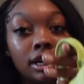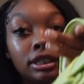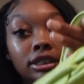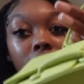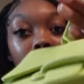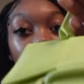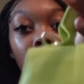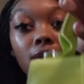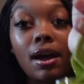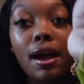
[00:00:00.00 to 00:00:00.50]

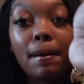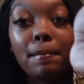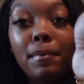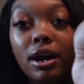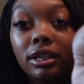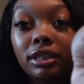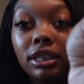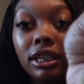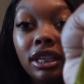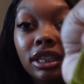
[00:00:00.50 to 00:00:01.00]
So I
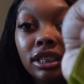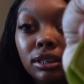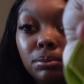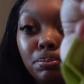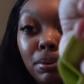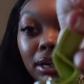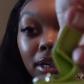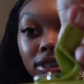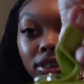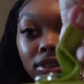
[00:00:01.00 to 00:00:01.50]
bought this
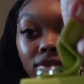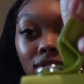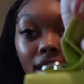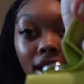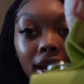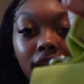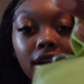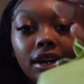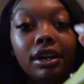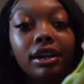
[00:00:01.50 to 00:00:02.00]
purse
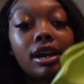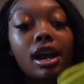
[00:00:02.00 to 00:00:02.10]
right here,